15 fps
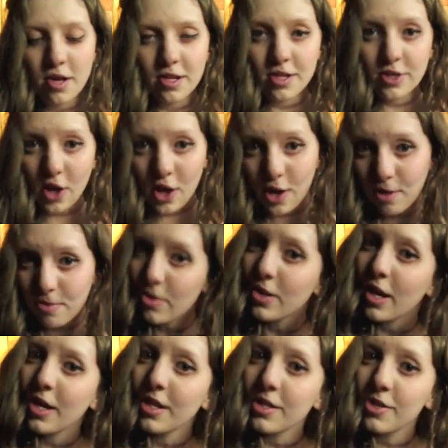So I hope you
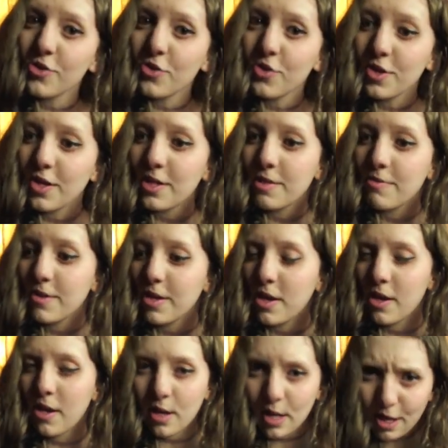guys enjoyed this video.
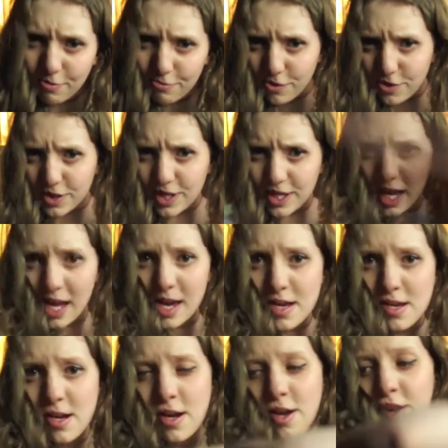If you
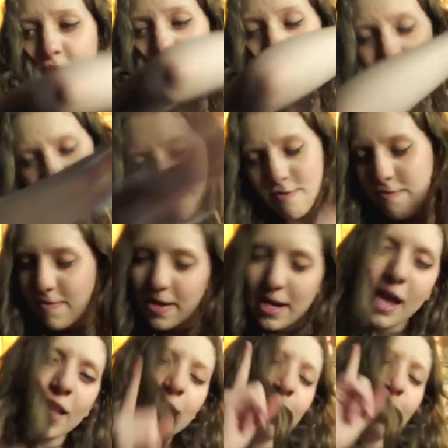did, don't
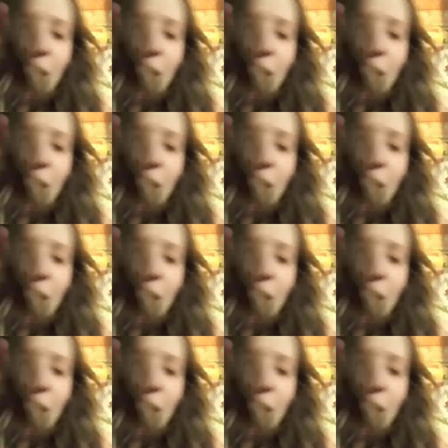forget to